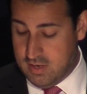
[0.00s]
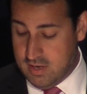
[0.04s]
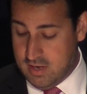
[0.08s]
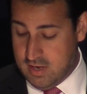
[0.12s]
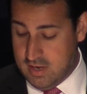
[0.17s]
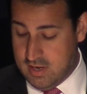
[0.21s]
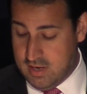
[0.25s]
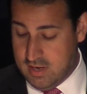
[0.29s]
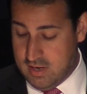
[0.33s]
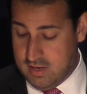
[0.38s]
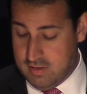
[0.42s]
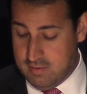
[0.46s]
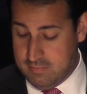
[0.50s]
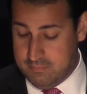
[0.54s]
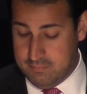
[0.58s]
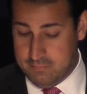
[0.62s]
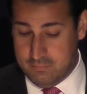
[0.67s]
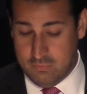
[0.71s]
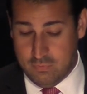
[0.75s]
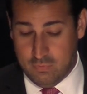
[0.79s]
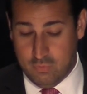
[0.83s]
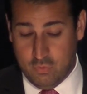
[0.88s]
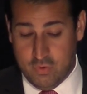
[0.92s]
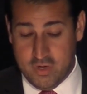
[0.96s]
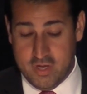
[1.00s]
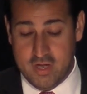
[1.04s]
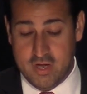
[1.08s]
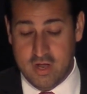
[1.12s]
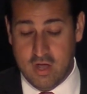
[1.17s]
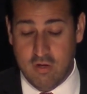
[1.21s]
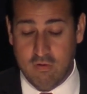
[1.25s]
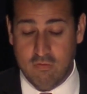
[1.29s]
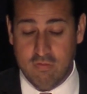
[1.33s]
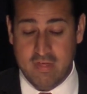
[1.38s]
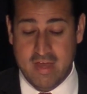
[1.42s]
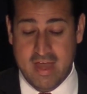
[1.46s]
Uh, we
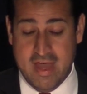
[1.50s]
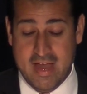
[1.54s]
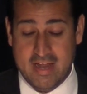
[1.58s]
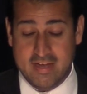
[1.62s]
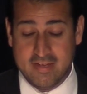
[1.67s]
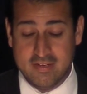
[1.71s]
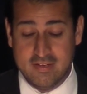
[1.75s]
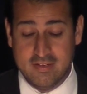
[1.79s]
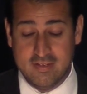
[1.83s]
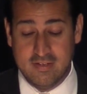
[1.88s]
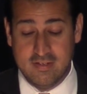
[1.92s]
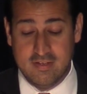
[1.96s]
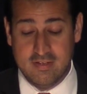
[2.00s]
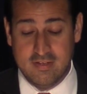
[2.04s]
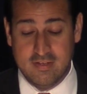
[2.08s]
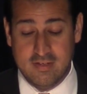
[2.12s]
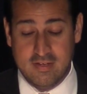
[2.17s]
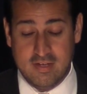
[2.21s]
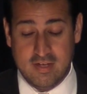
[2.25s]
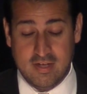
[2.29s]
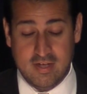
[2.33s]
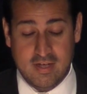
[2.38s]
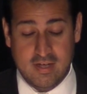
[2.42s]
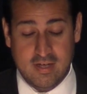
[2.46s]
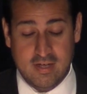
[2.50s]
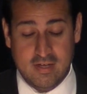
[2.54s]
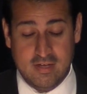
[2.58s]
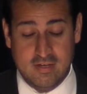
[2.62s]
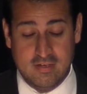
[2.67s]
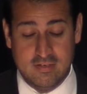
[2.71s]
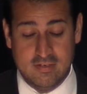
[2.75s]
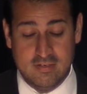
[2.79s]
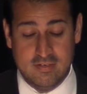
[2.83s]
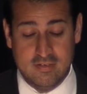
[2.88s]
know that uh,